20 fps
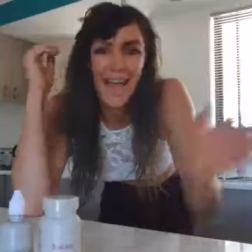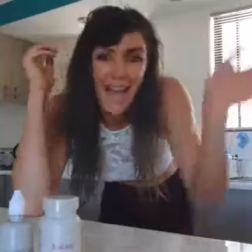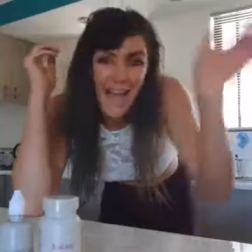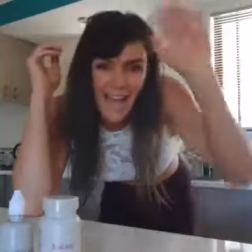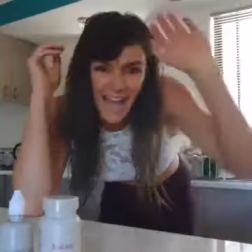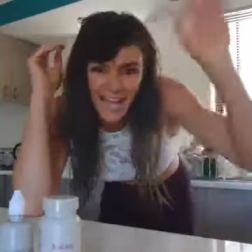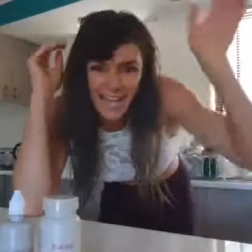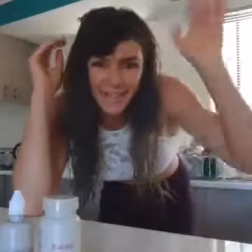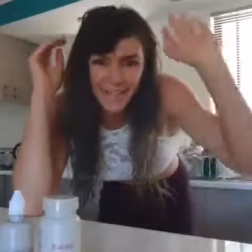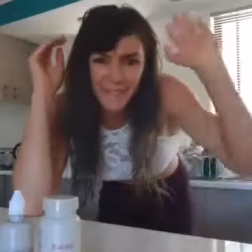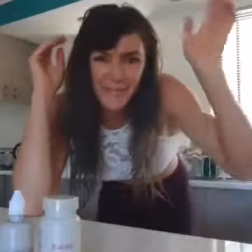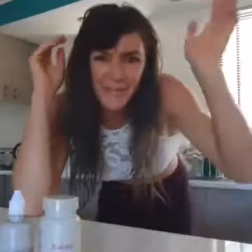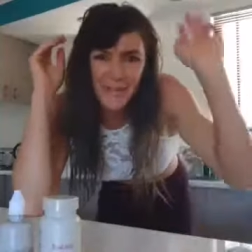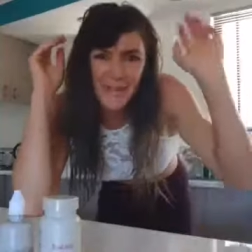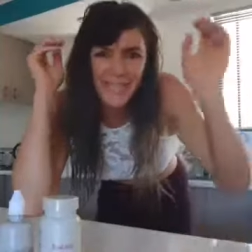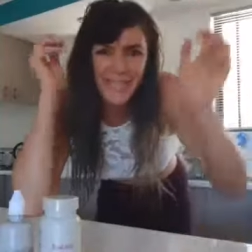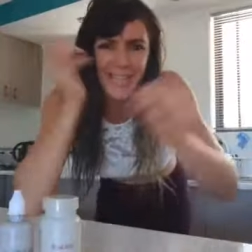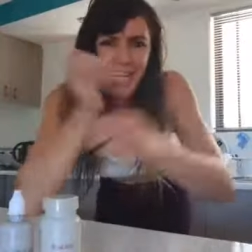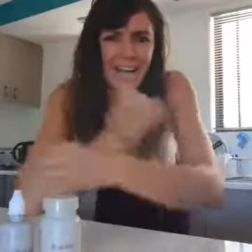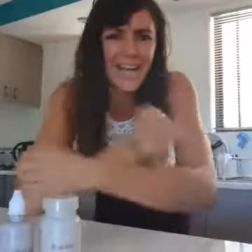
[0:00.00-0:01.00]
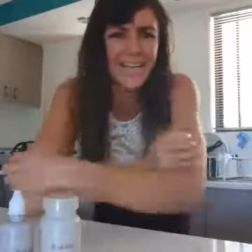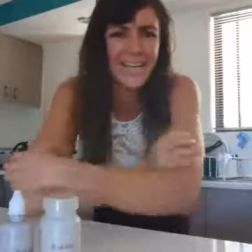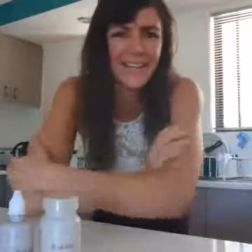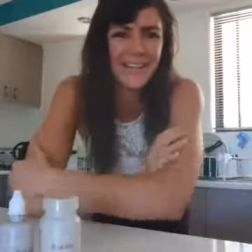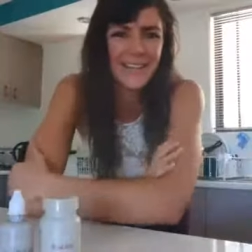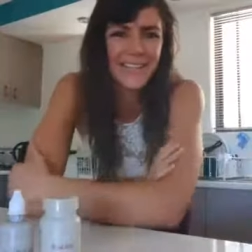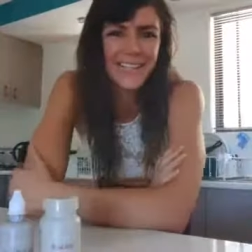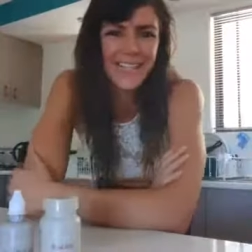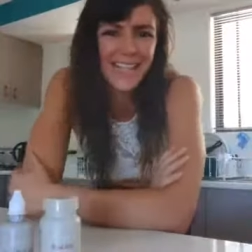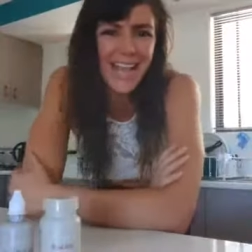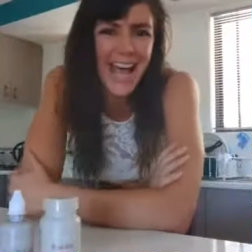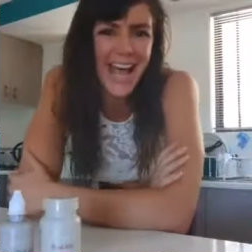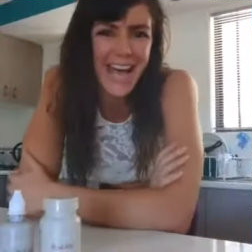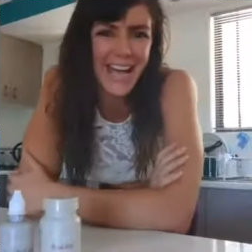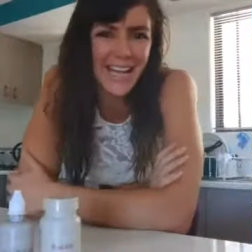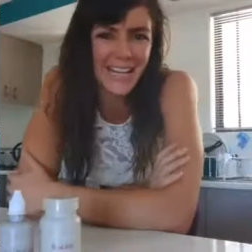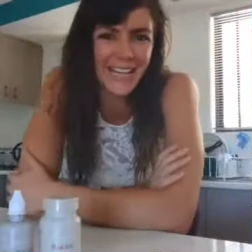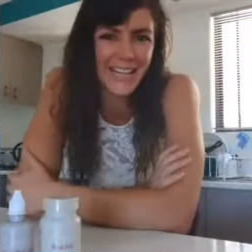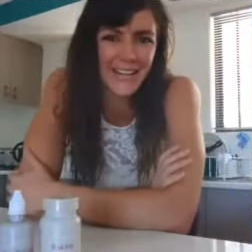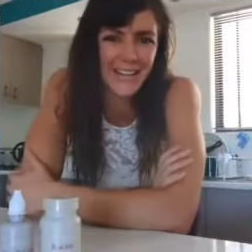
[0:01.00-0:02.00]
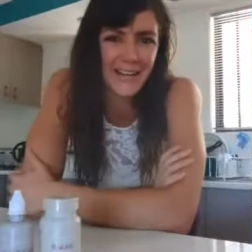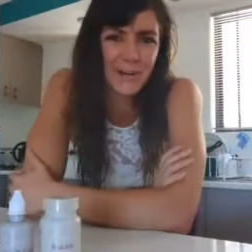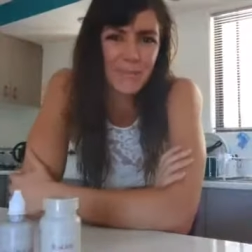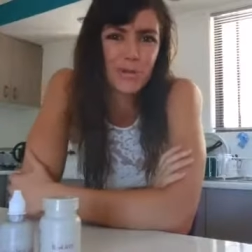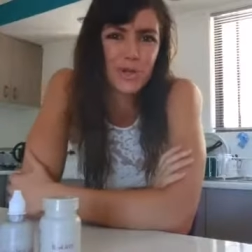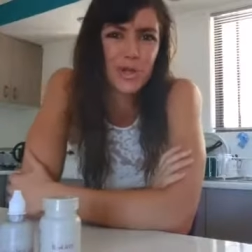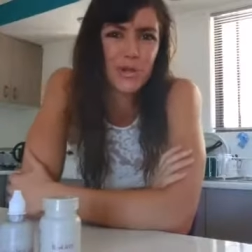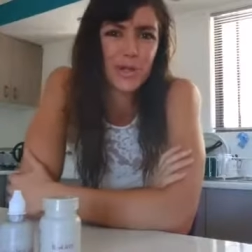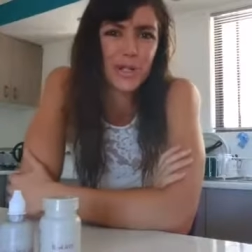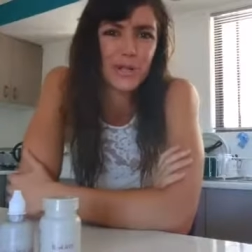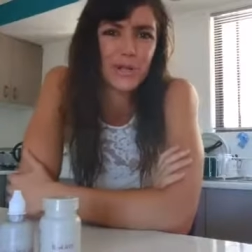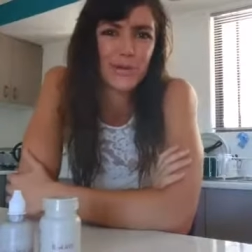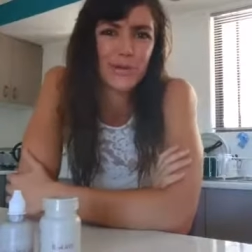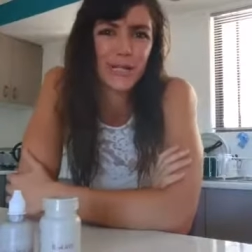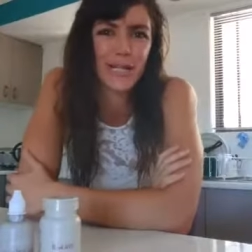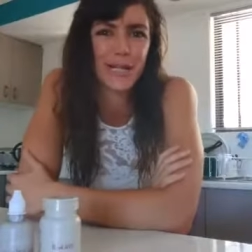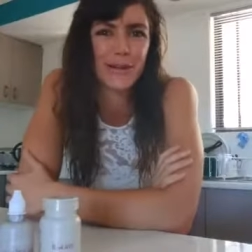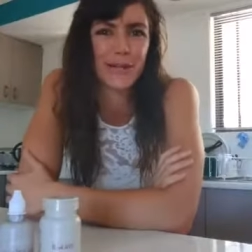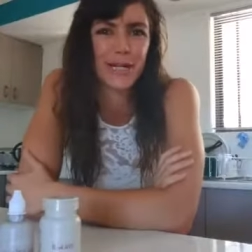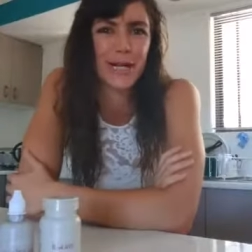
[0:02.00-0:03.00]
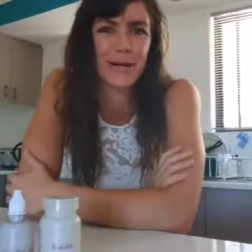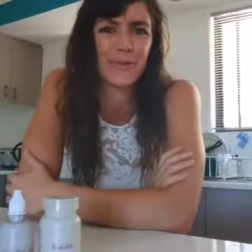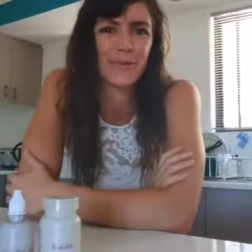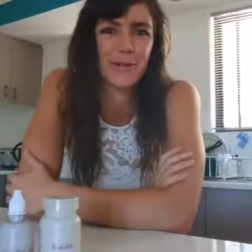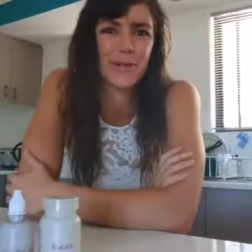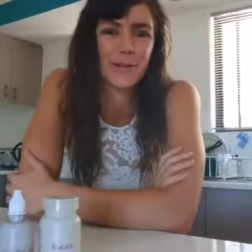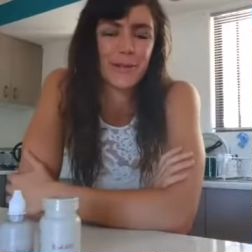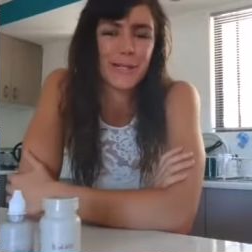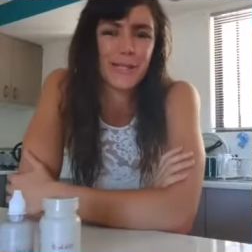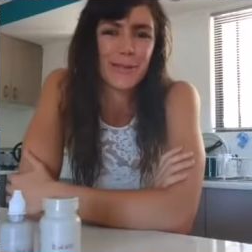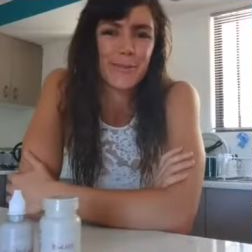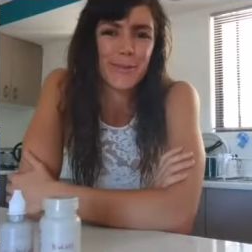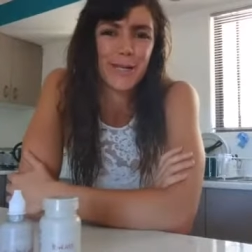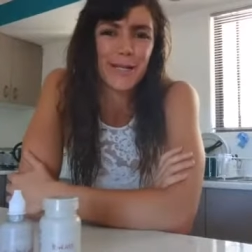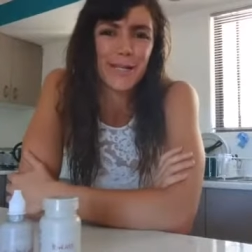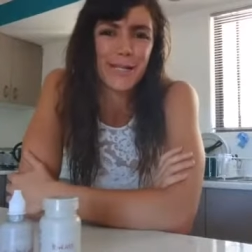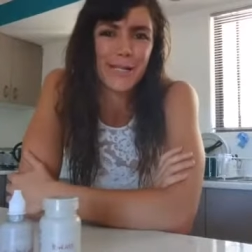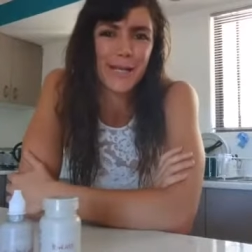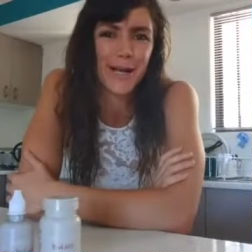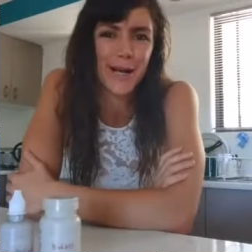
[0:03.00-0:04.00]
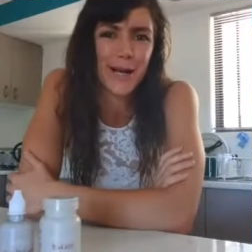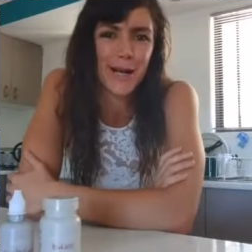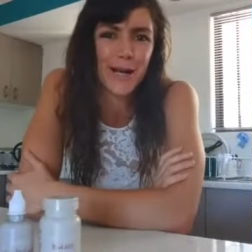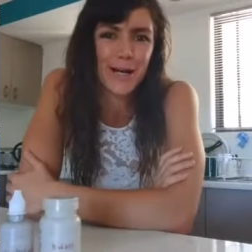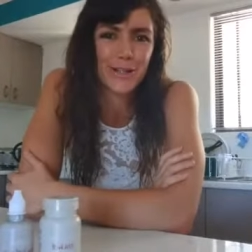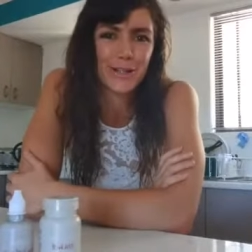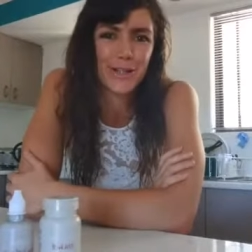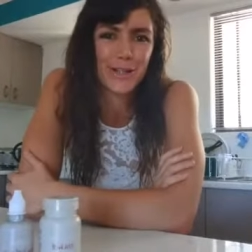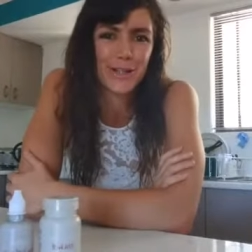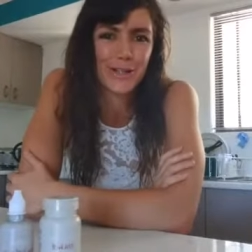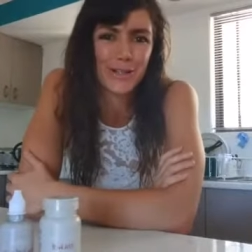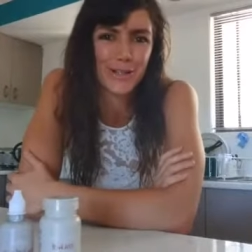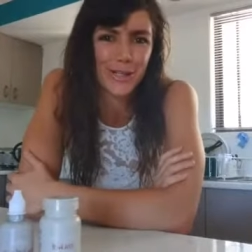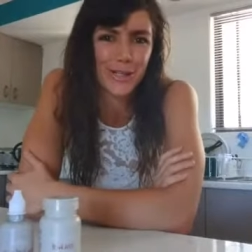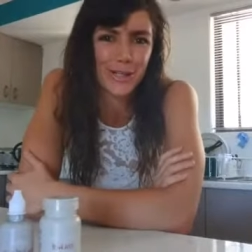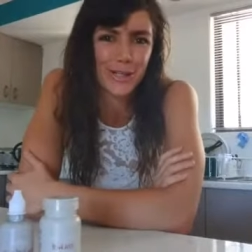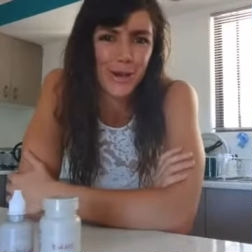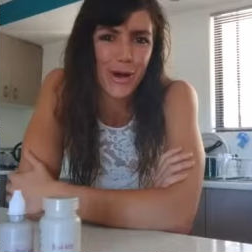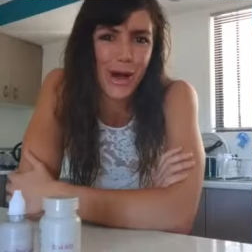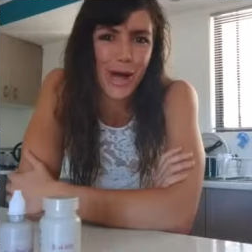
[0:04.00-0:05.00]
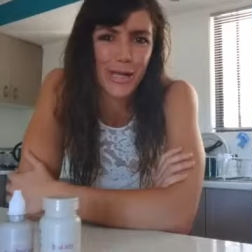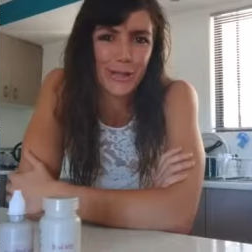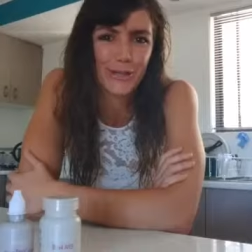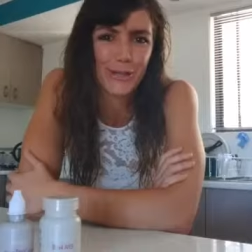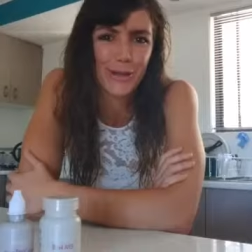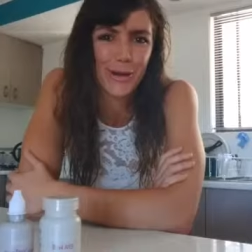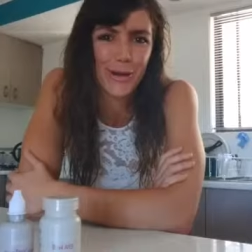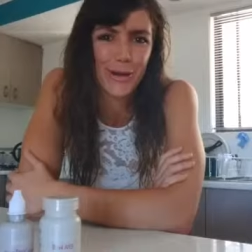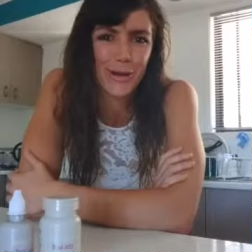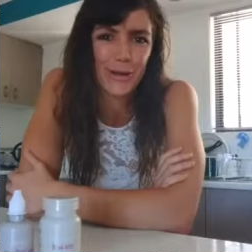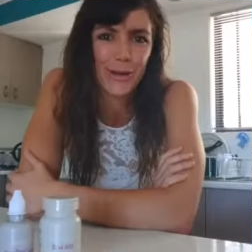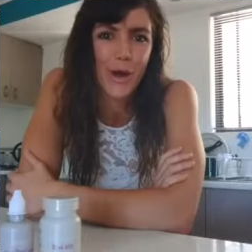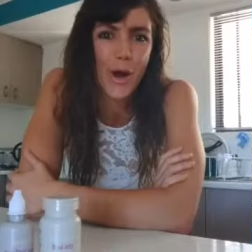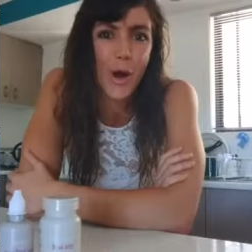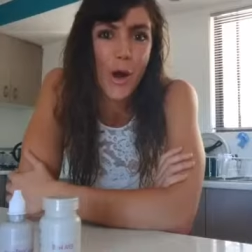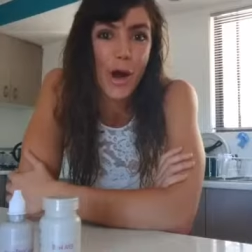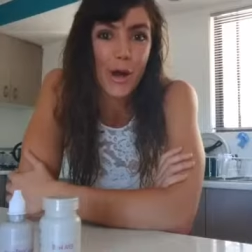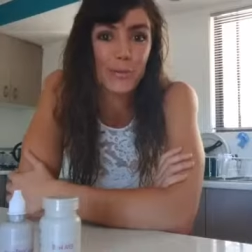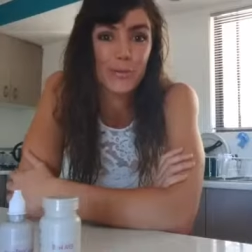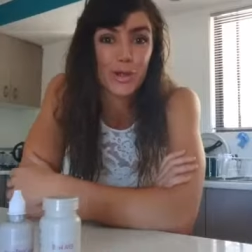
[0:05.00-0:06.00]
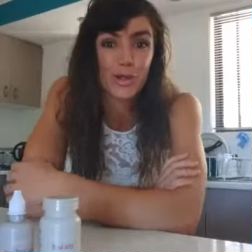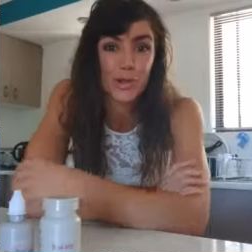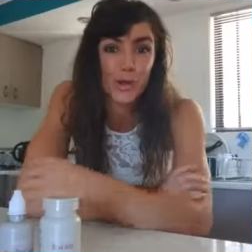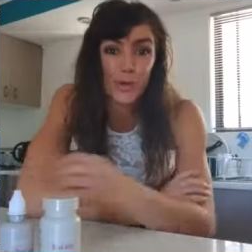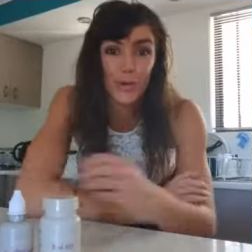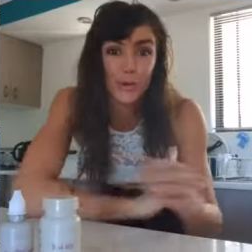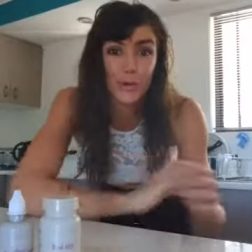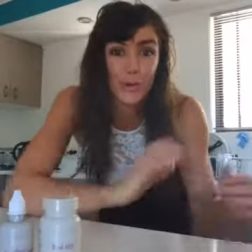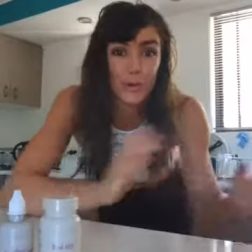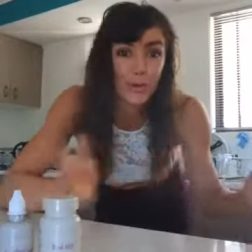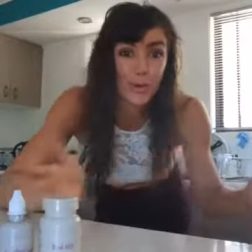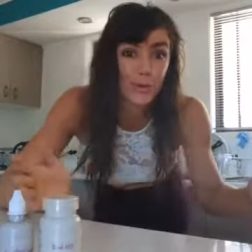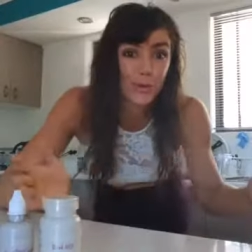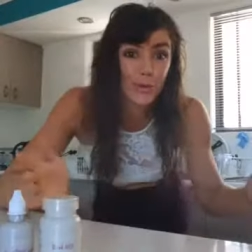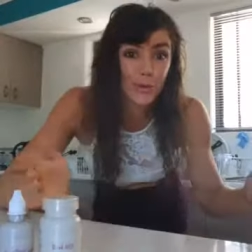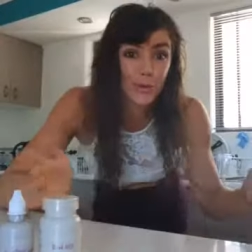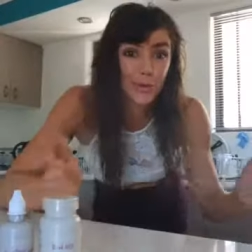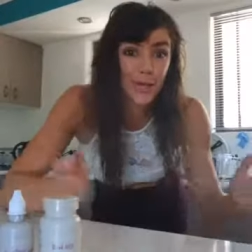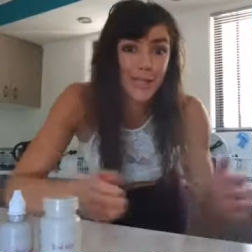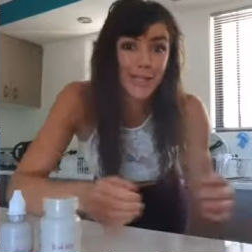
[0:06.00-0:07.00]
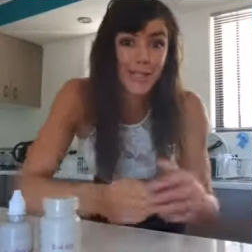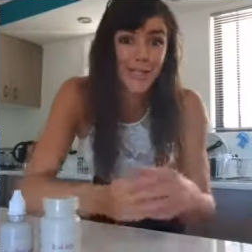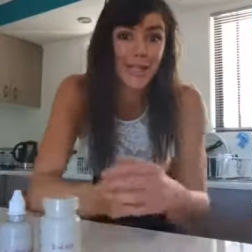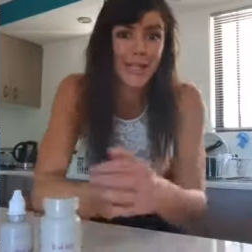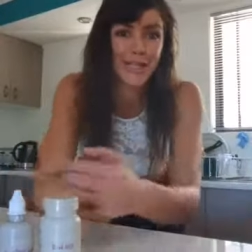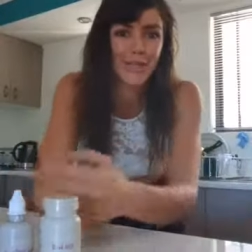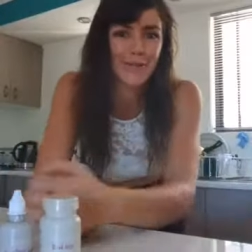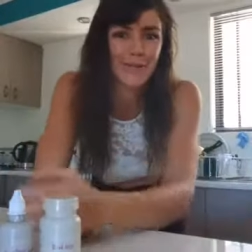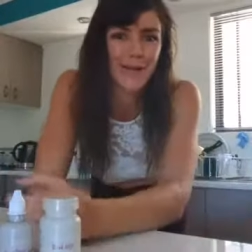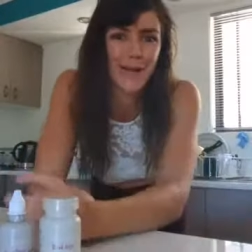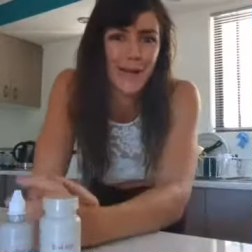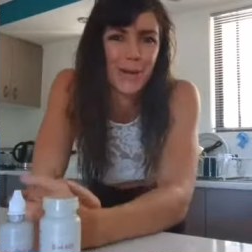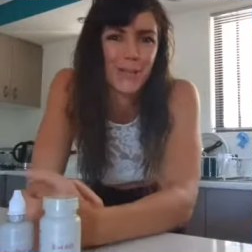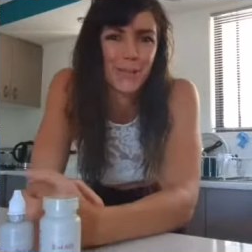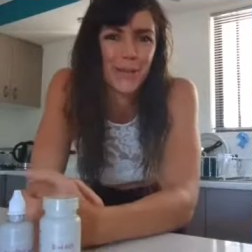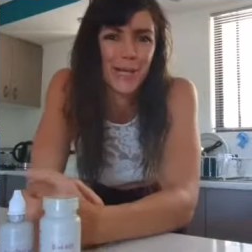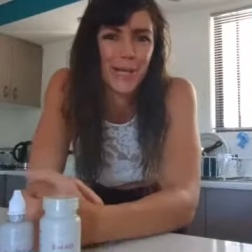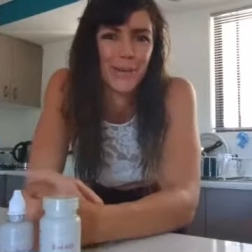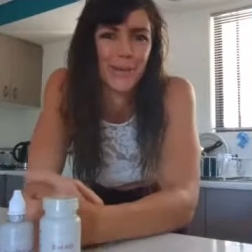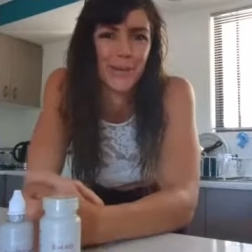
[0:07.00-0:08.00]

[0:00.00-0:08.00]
Hey everyone, how you going today? I'm sure you're all gearing up for Christmas. Uh, just on a side note, I'm so sore from yesterday's VIP